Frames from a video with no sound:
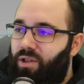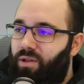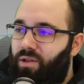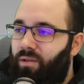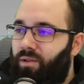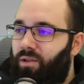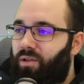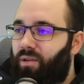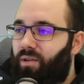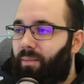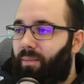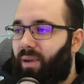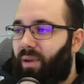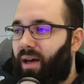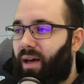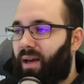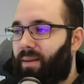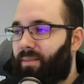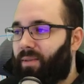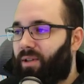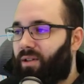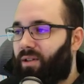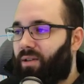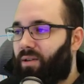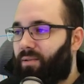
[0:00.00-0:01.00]
going to apply a
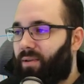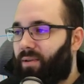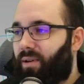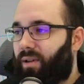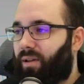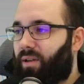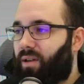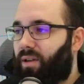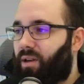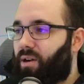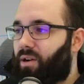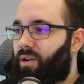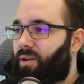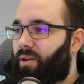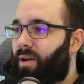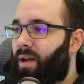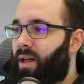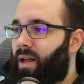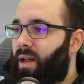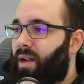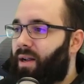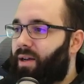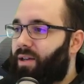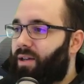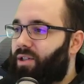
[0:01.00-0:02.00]
material here.
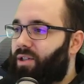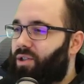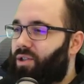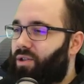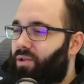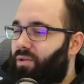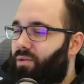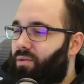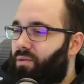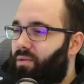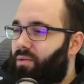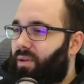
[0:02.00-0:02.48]
So